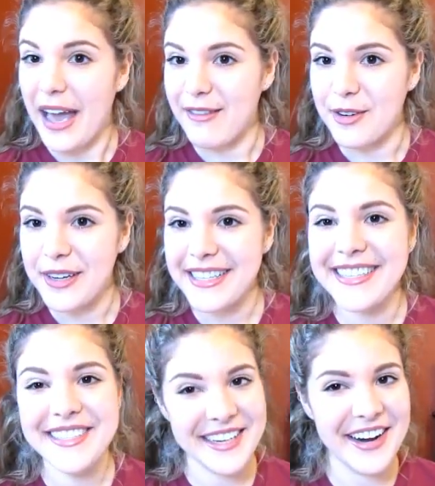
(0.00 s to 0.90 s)

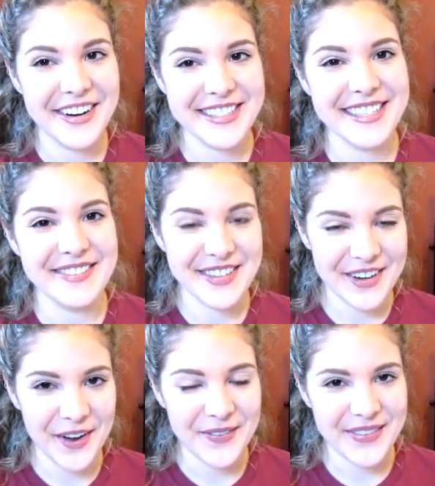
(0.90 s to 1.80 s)
everyone knows if you
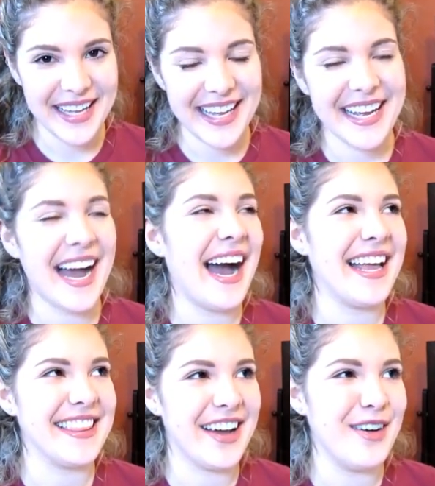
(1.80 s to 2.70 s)
know me,
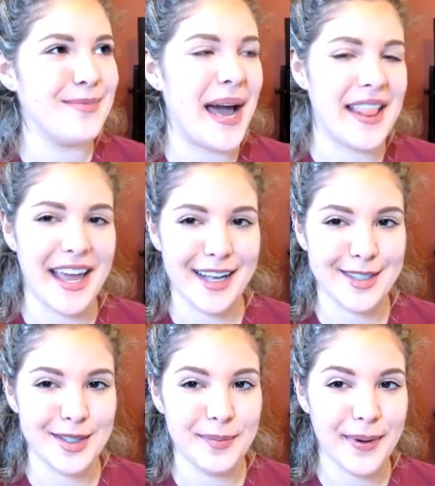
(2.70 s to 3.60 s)
I love my like
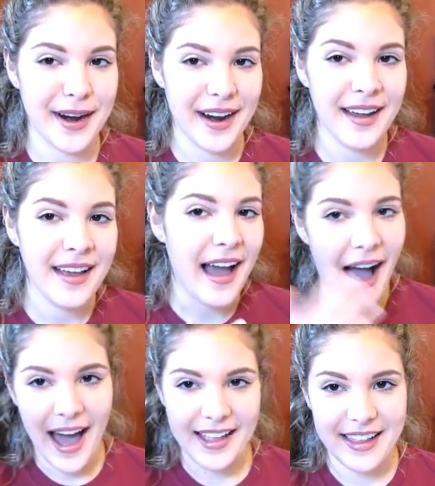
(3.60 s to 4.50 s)
super
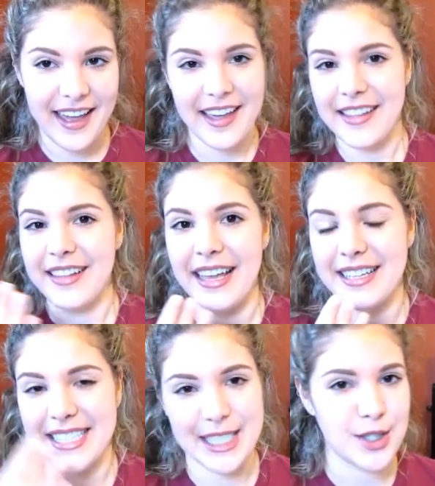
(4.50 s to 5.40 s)
highlight,
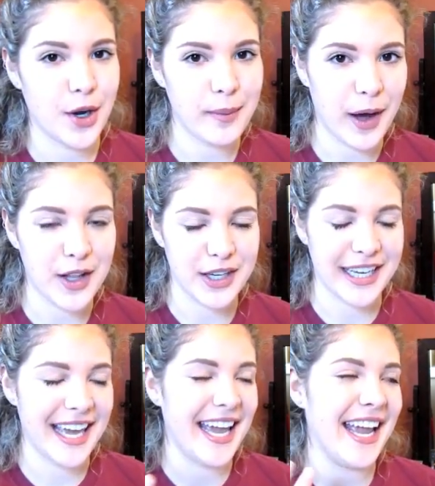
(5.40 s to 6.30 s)
like disco ball
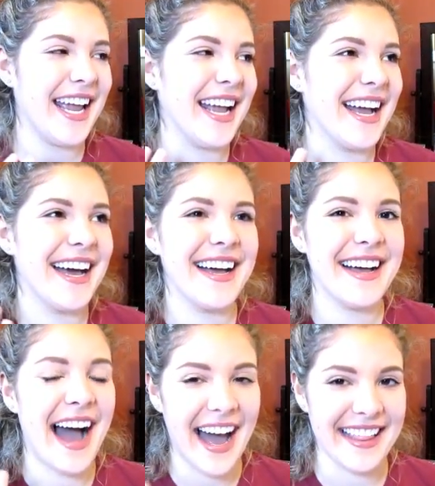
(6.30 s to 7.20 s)
looking
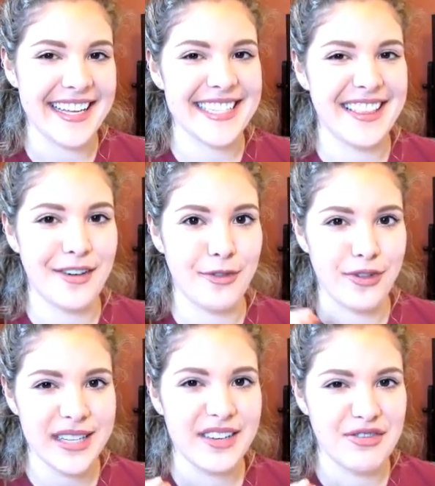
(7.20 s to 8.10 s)
highlights. I love
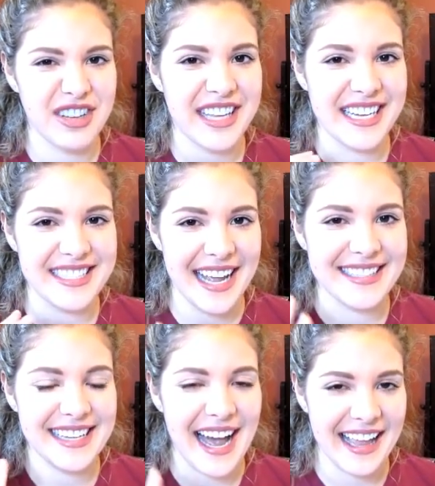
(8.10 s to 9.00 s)
really, really
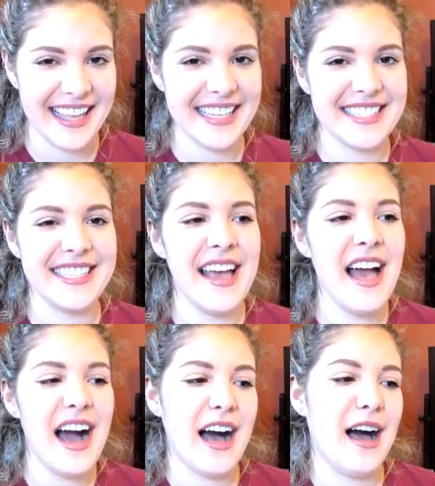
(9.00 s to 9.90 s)
intense highlights.
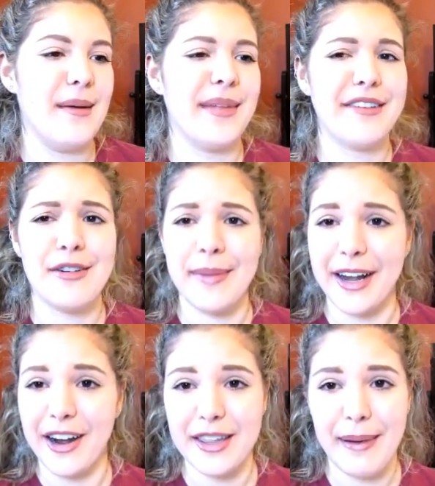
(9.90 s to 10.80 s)
Like from my
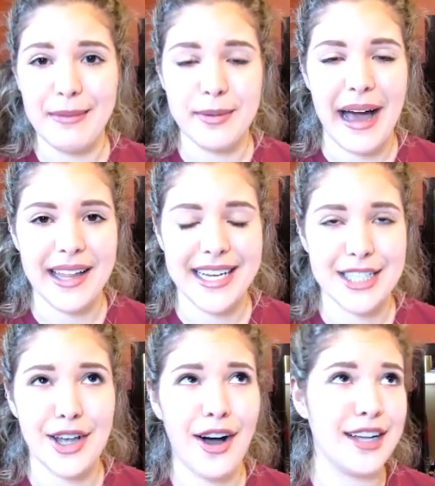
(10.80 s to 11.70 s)
Carly Bible palette
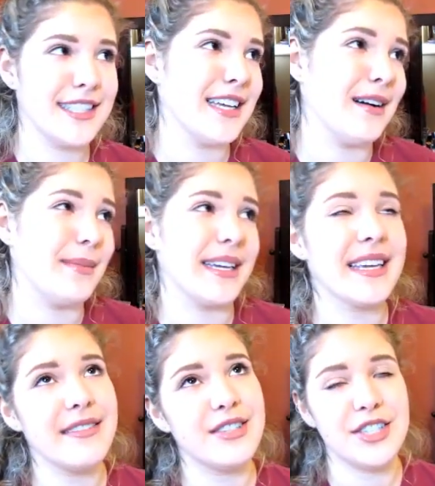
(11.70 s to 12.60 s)
is awesome, like
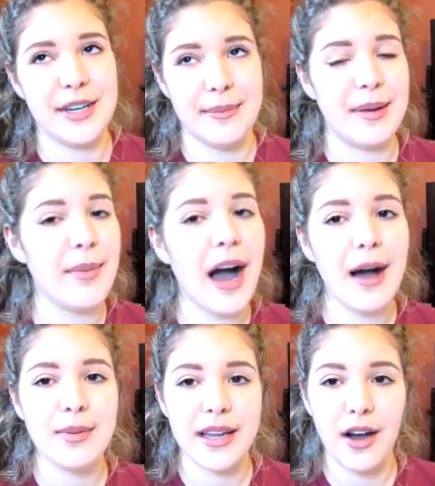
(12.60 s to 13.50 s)
even Champagne
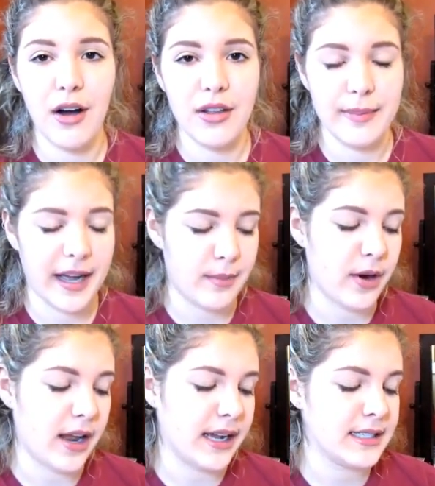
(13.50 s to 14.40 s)
Pop, like all the Becca
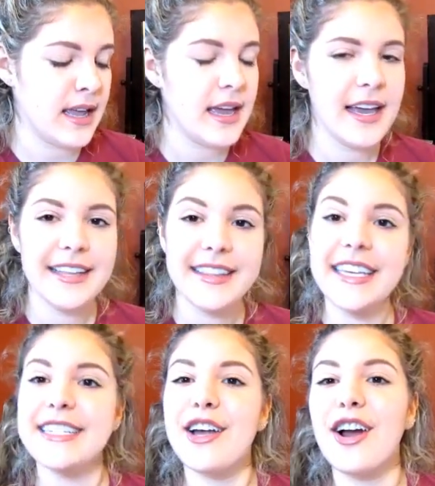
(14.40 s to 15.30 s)
products.
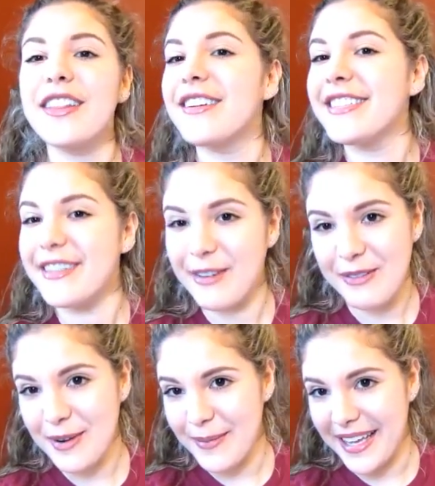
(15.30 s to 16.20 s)
These are a little
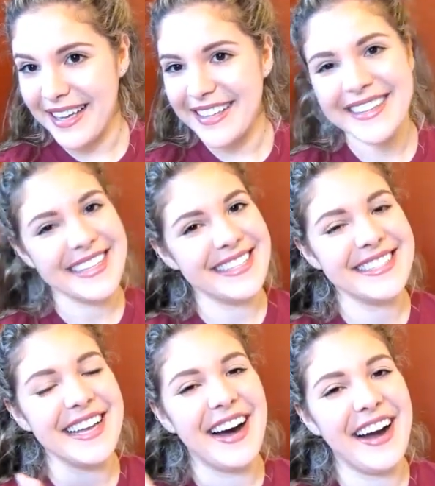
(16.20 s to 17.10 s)
different for me.
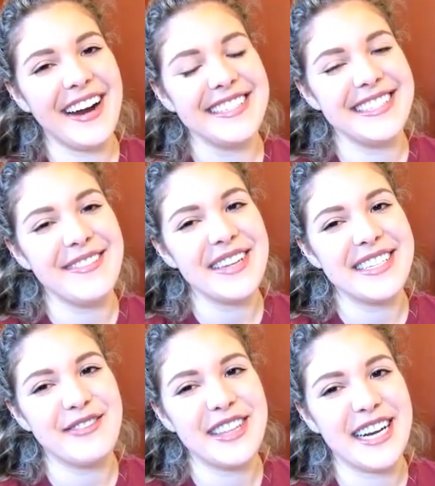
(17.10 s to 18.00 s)
These are something
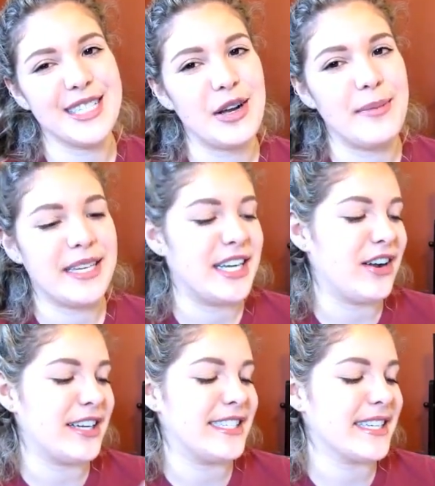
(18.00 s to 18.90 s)
different that I show on my
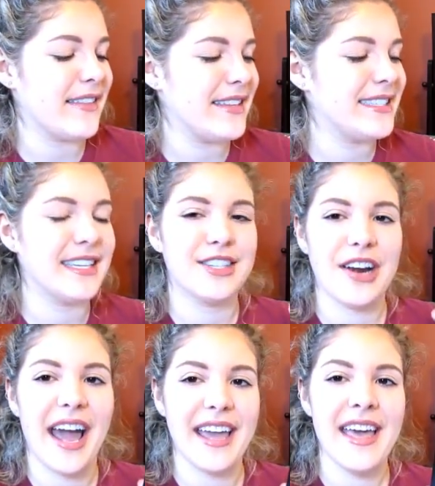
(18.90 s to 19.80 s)
channel. I just got this
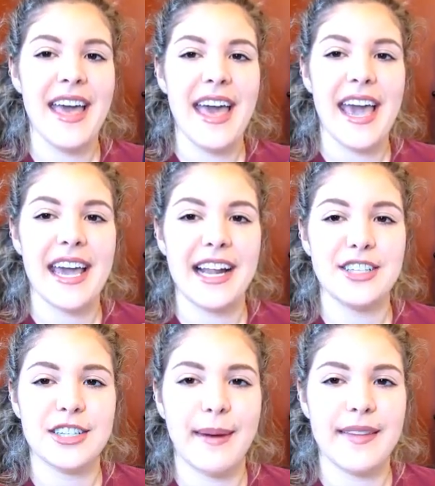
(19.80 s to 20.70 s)
yesterday and I
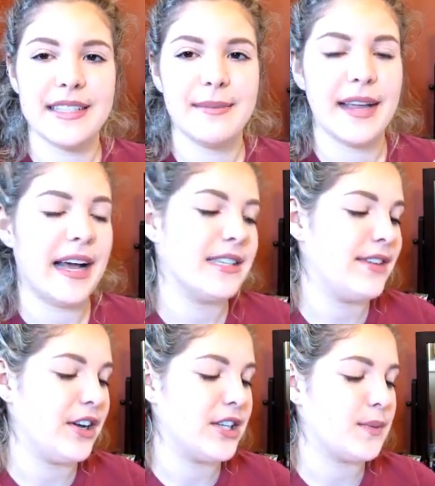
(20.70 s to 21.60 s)
talked about this in my last
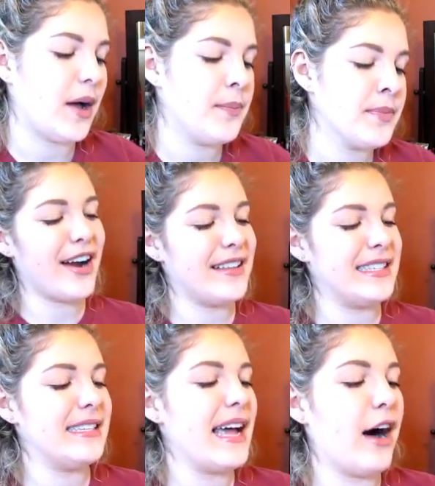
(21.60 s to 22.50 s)
video as well. Alright, this
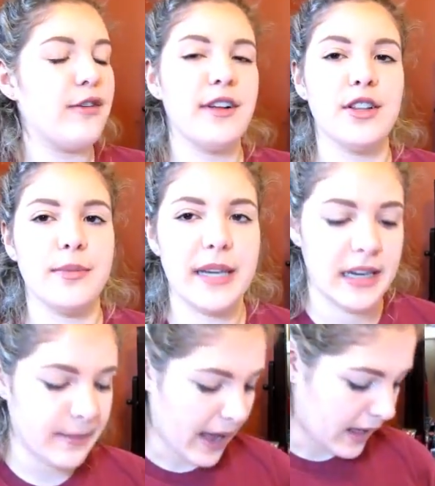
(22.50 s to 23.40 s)
is the e.l.f.
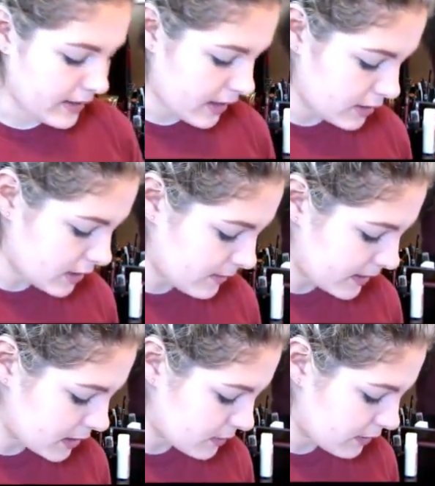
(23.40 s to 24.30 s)
Illuminating Palette. I'll talk
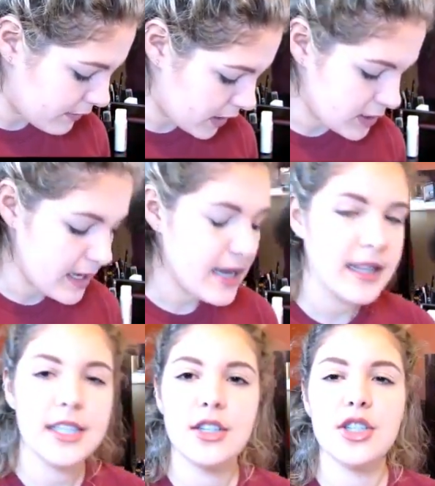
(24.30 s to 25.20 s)
about this one first.
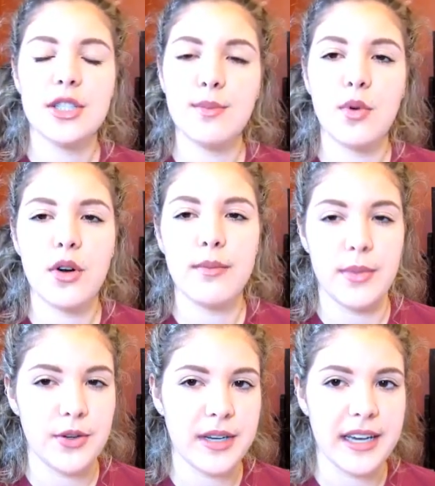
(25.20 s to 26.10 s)
These are just more
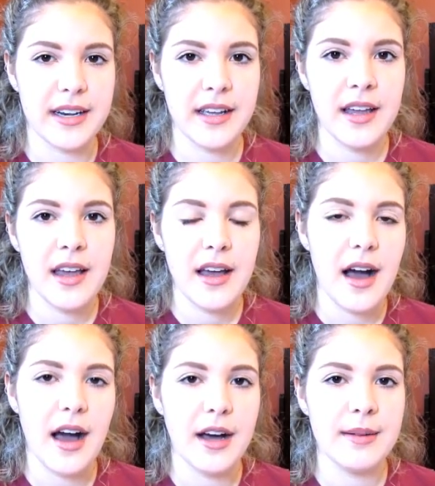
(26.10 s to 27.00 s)
muted
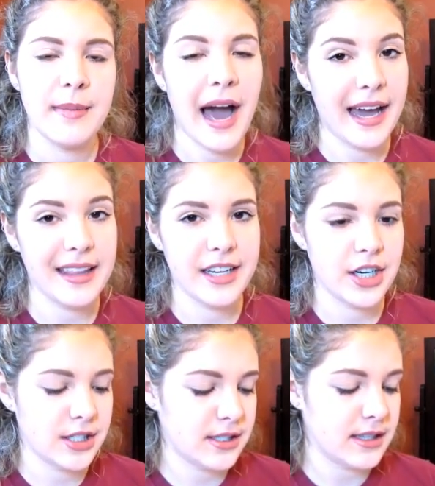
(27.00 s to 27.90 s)

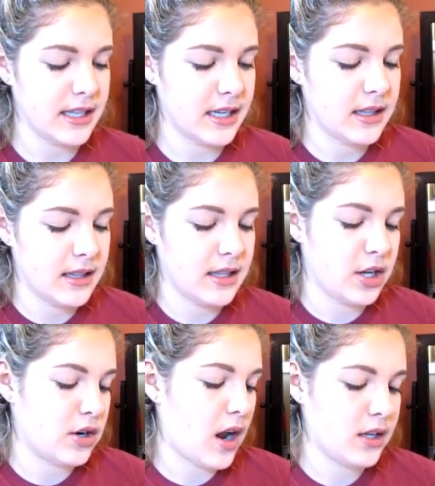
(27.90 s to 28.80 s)
highlighters that they
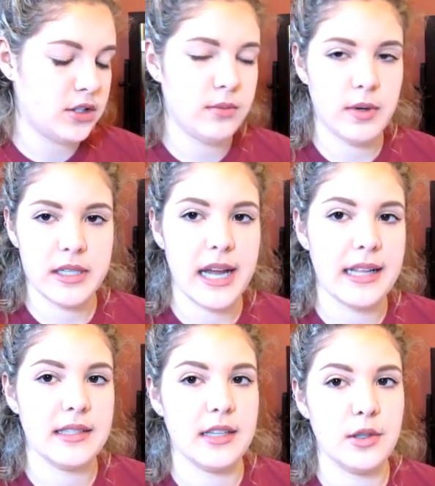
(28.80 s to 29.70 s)
are not super
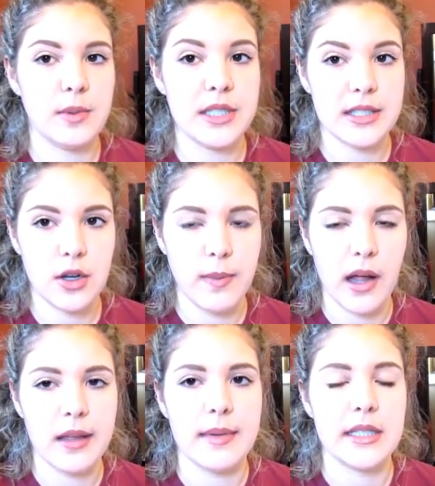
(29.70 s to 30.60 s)
intense, not super disco
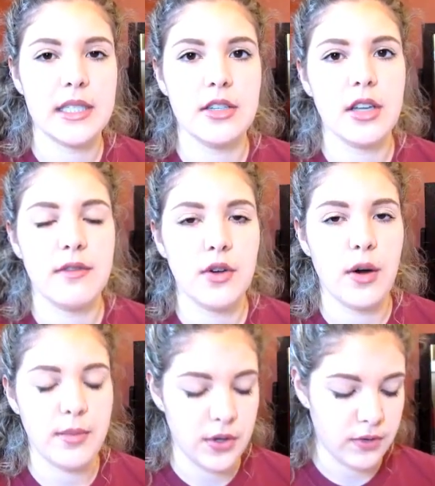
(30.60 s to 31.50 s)
ball-y, but still give you
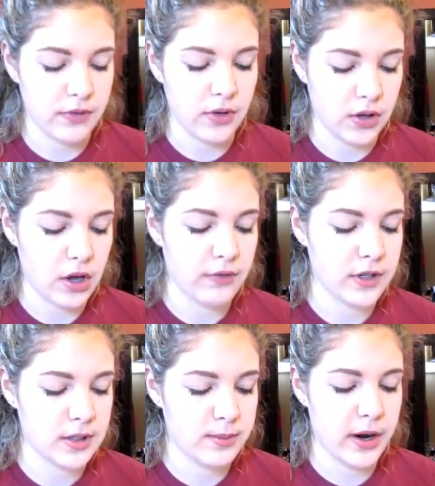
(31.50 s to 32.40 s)
a beautiful glow
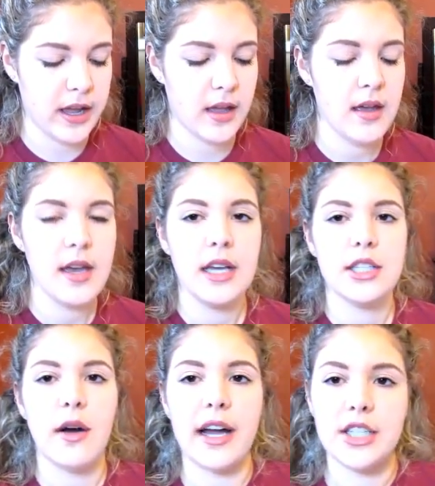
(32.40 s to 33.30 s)
for spring.
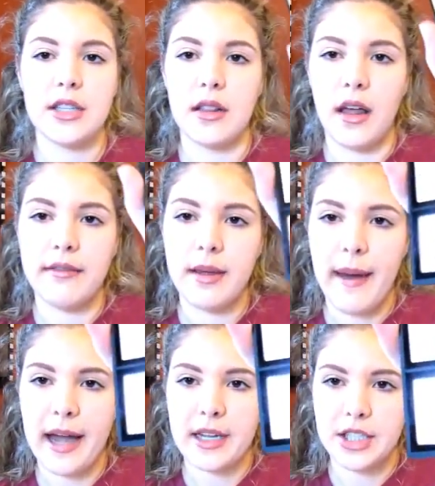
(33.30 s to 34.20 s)
So I just love the
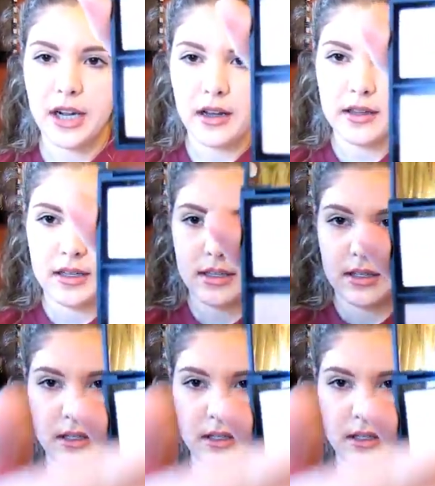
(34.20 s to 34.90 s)
packaging on this.